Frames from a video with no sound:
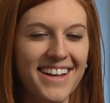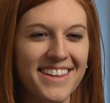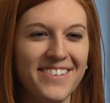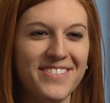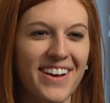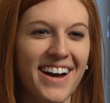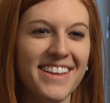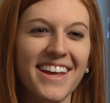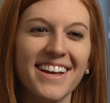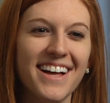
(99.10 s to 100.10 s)
I loved my
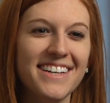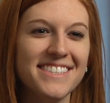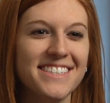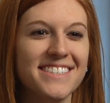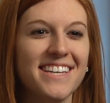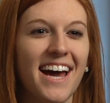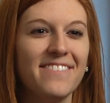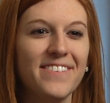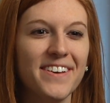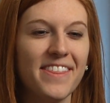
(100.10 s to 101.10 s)
online classes. I
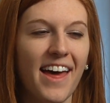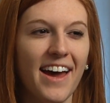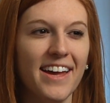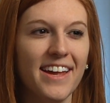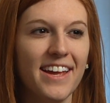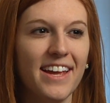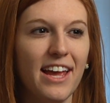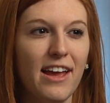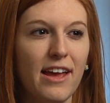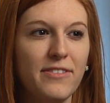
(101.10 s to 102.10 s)
feel that
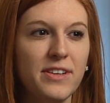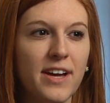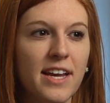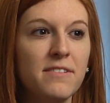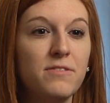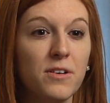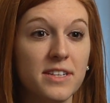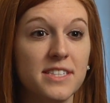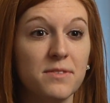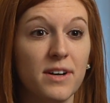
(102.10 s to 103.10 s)
if you kind of
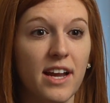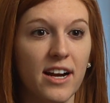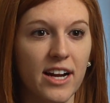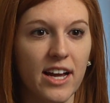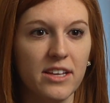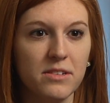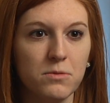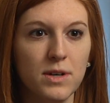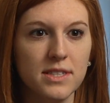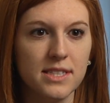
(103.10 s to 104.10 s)
focus in one area, you
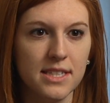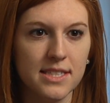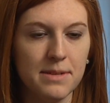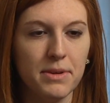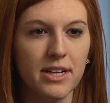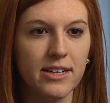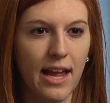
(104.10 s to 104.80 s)
will see similar